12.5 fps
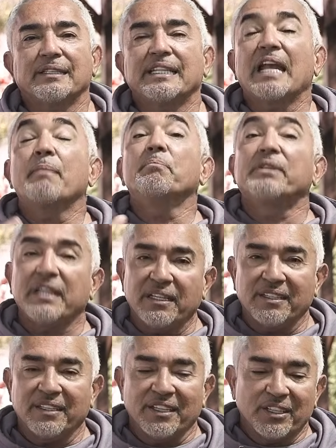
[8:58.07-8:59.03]

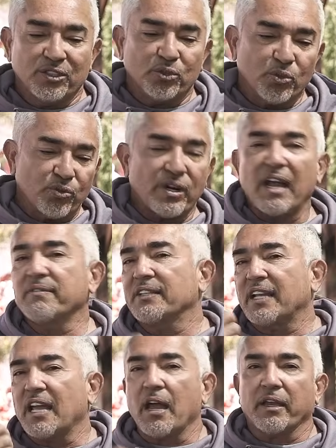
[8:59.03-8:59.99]
tempting to grab the
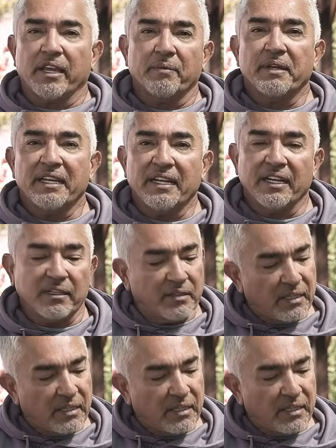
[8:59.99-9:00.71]
cupcake and eat it.